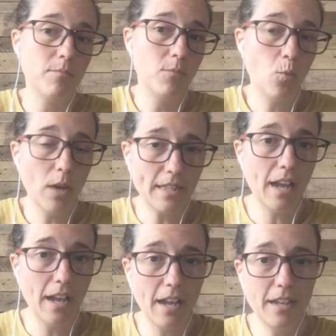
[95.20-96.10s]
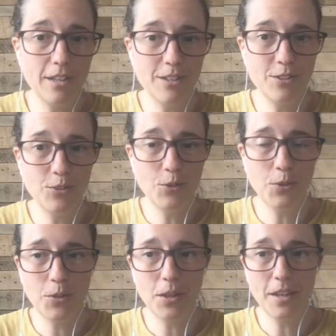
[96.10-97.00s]
what I do
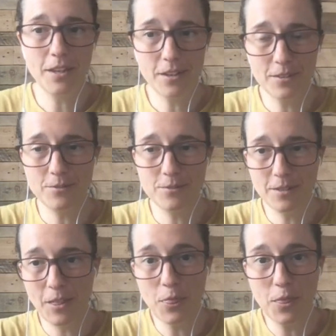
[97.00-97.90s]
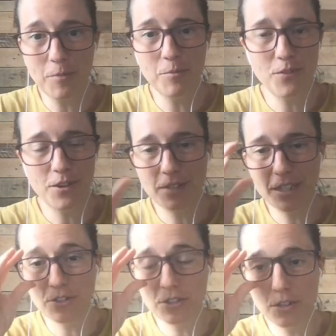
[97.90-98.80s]
think a theme of a
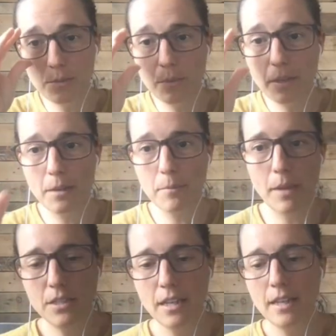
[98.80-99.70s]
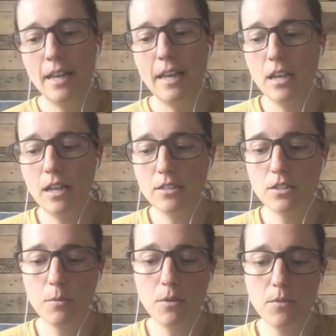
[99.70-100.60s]
retro should be about, and
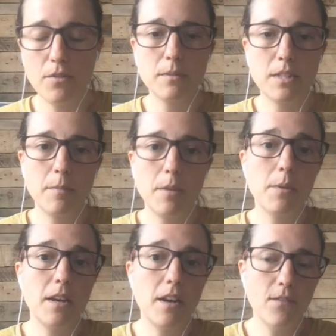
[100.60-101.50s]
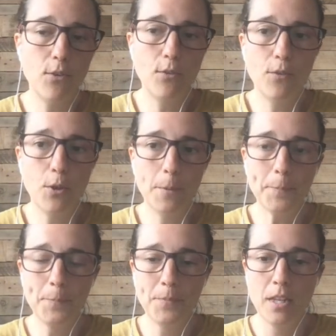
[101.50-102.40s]
some of the frames that maybe are helpful for you
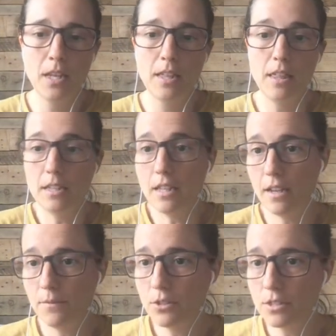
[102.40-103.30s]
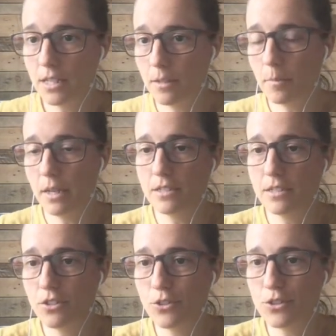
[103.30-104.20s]
that I have used in the
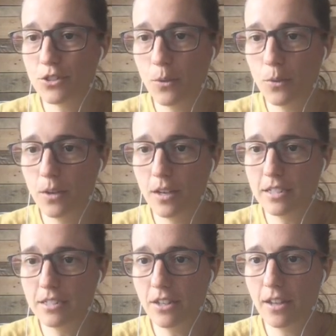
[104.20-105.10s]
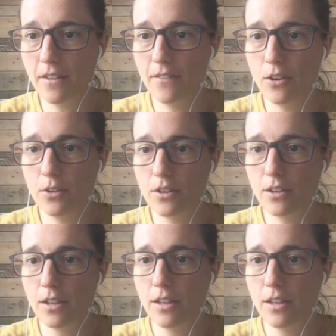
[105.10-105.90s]
past. So let's go and have a look